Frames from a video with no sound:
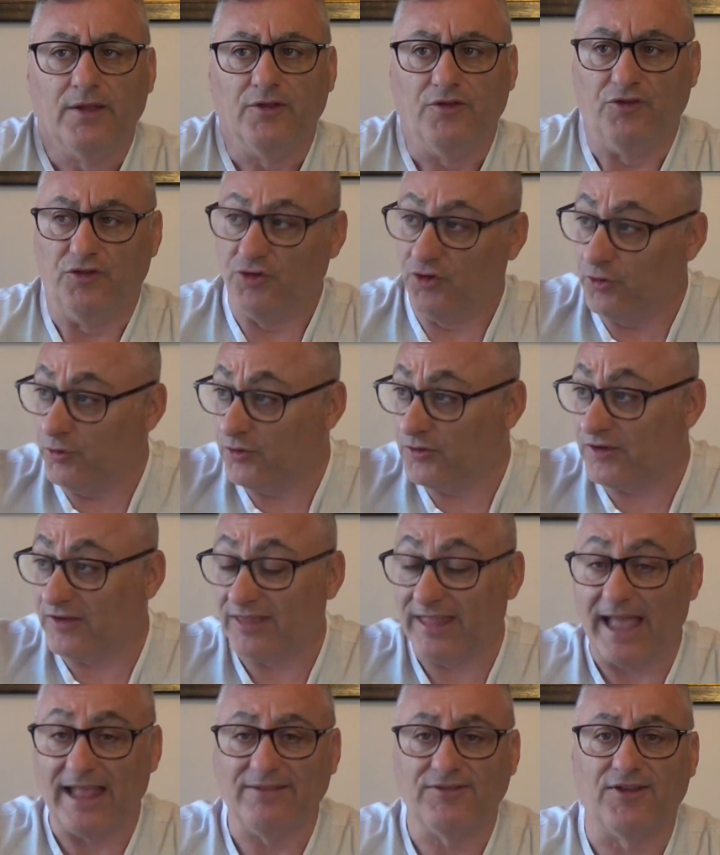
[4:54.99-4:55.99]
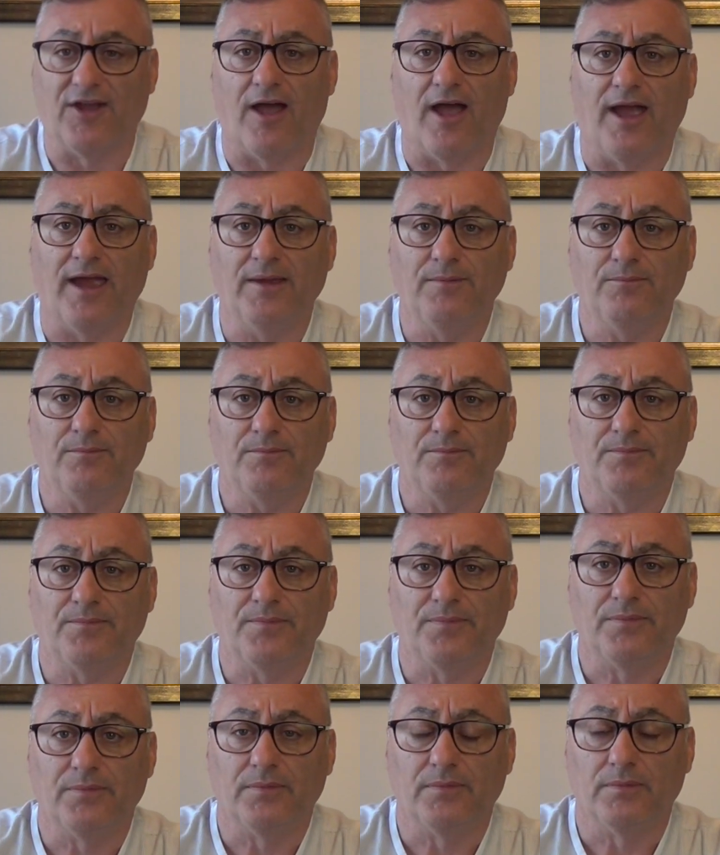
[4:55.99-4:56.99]
Jews at that time
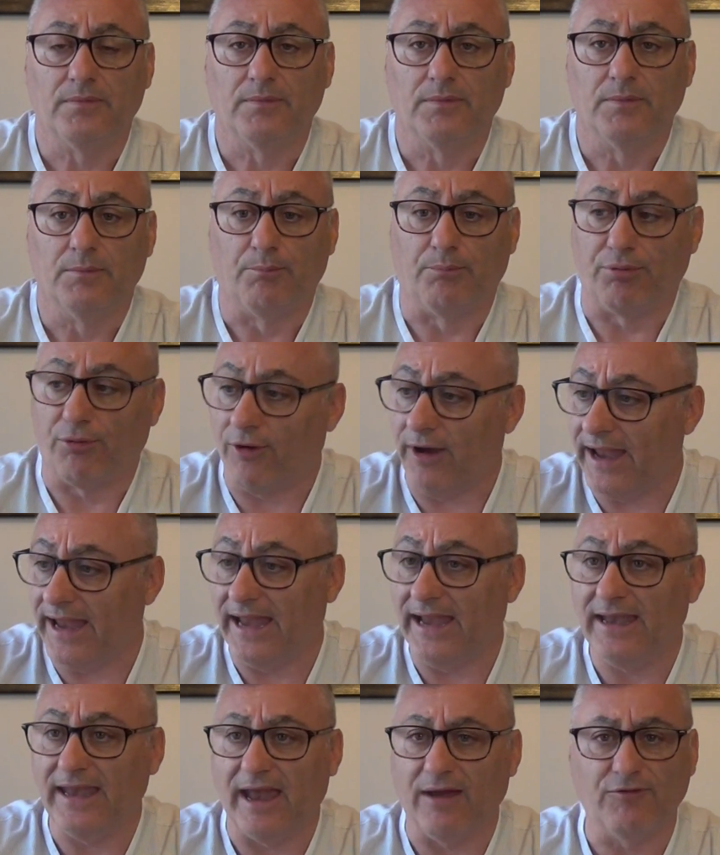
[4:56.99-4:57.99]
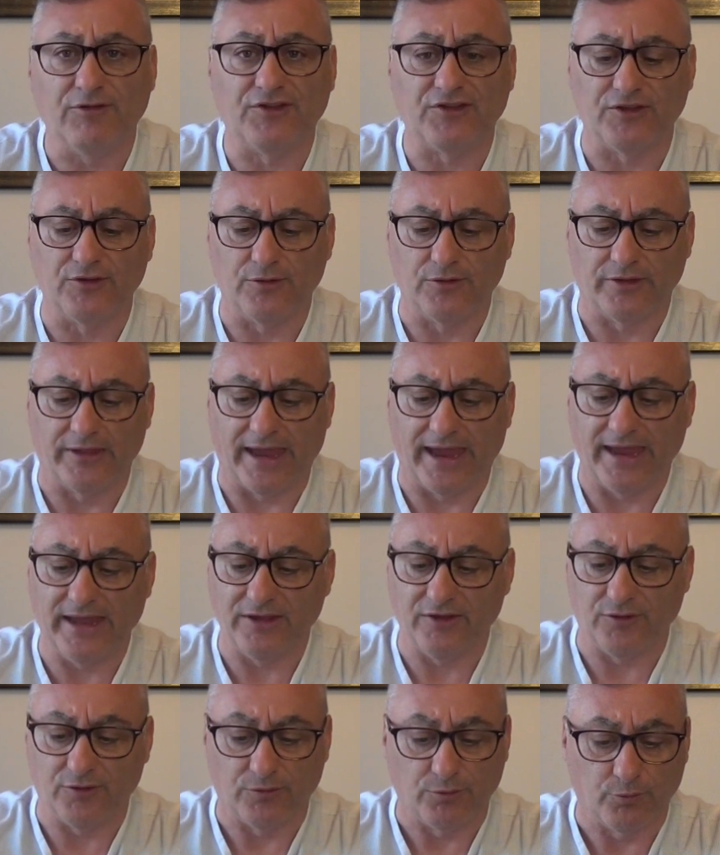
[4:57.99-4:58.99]
prayed every single day.
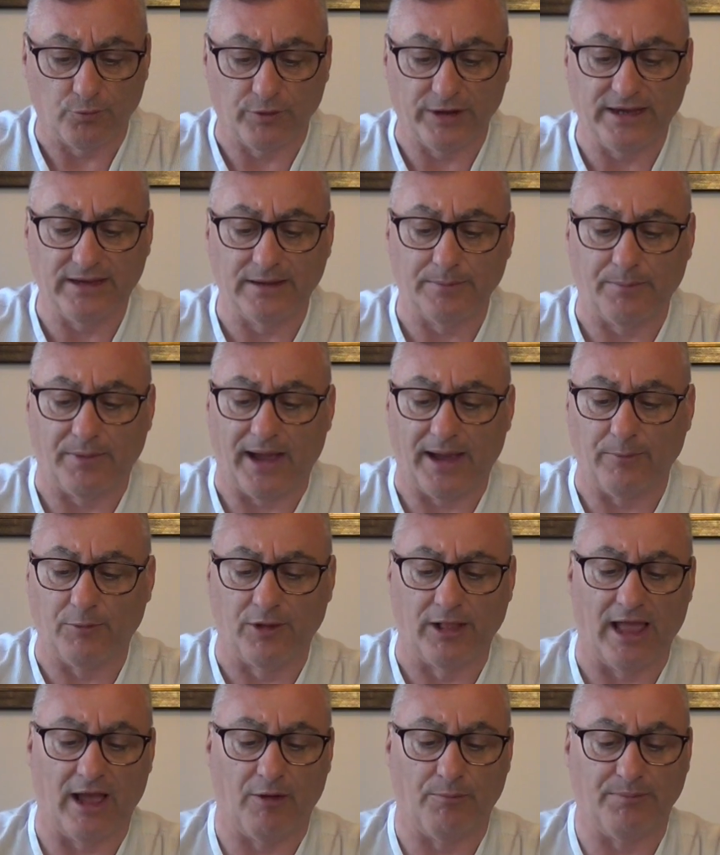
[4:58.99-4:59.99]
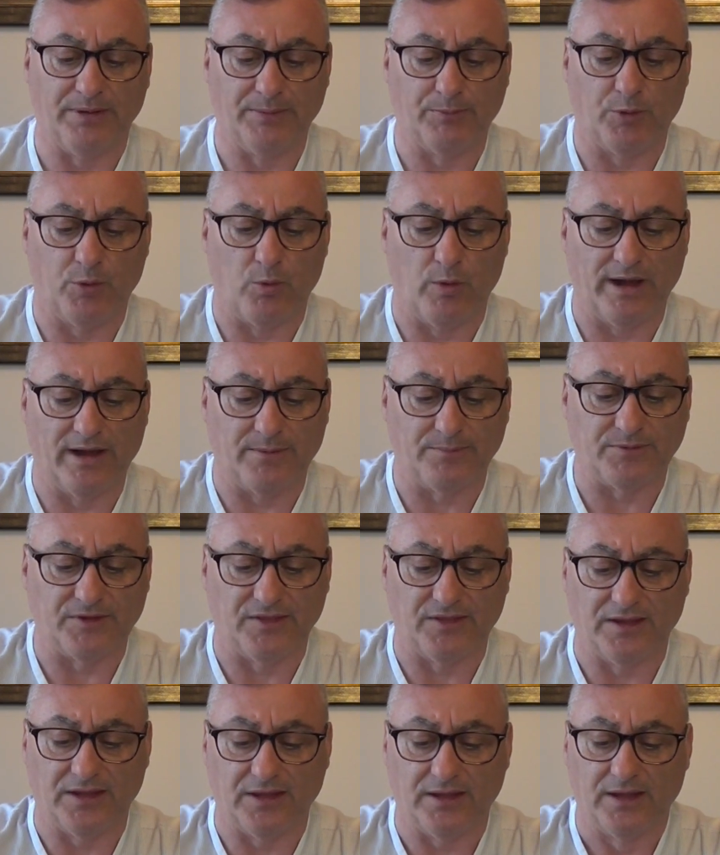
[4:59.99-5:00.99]
You read in the Bible how people went up to
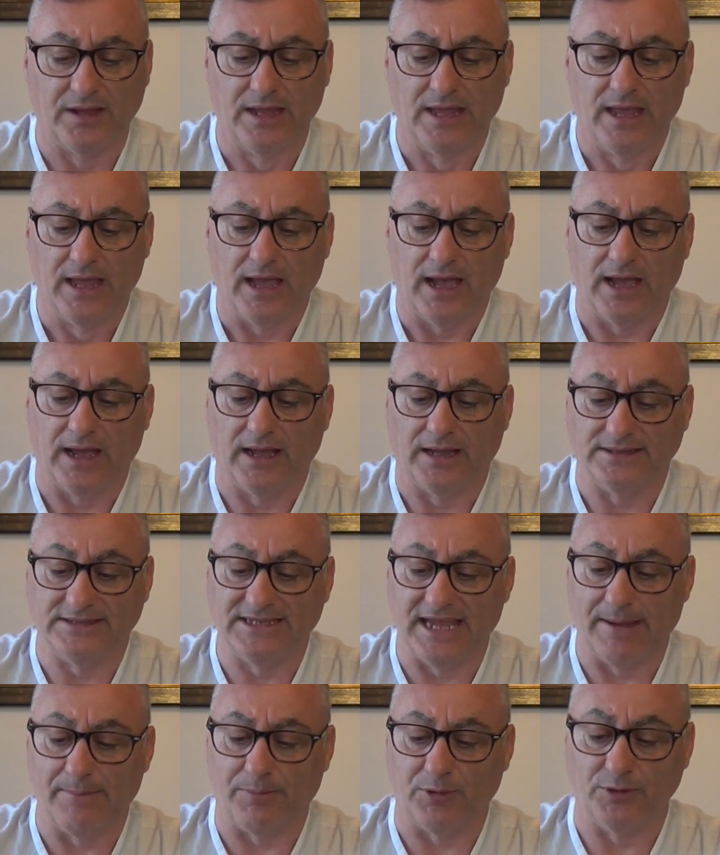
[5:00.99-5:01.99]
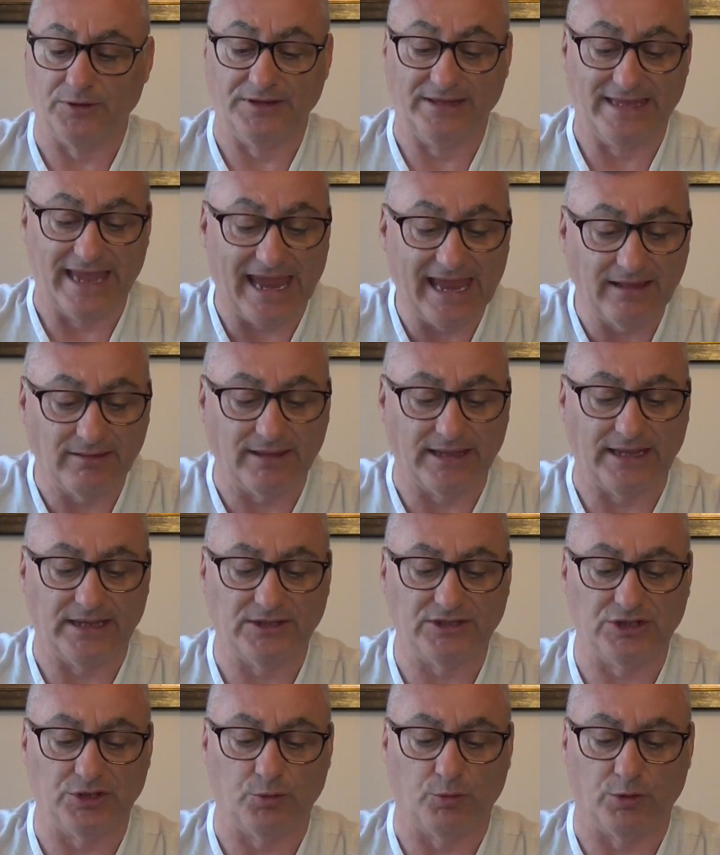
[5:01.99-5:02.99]
the temple daily
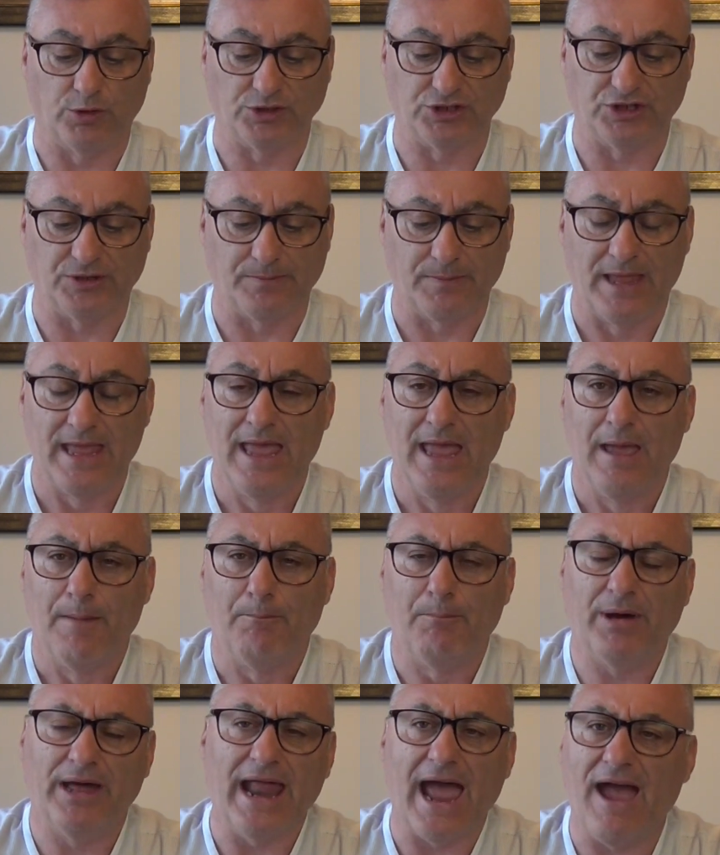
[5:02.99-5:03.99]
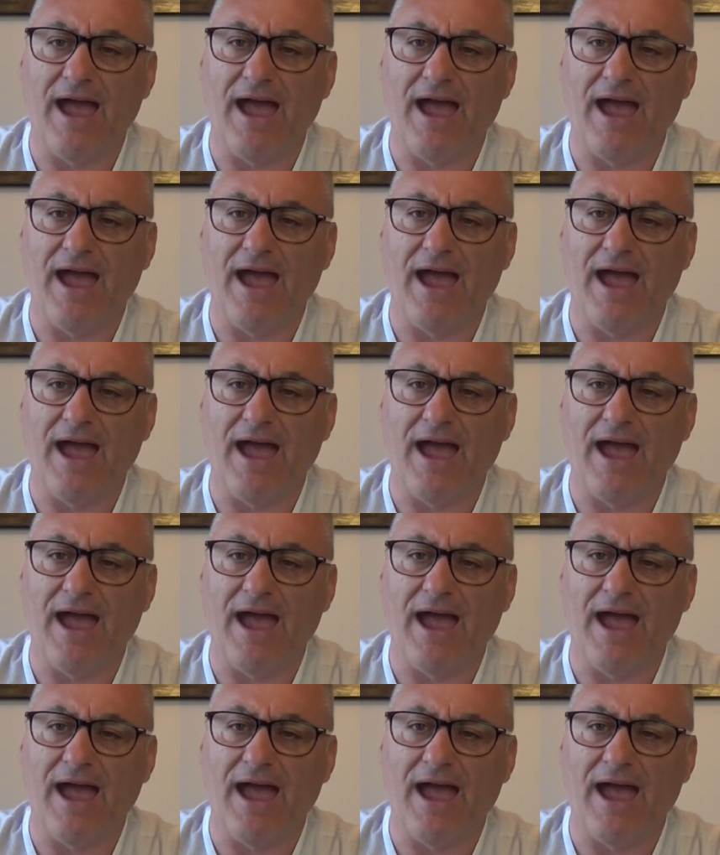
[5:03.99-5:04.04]
to worship. But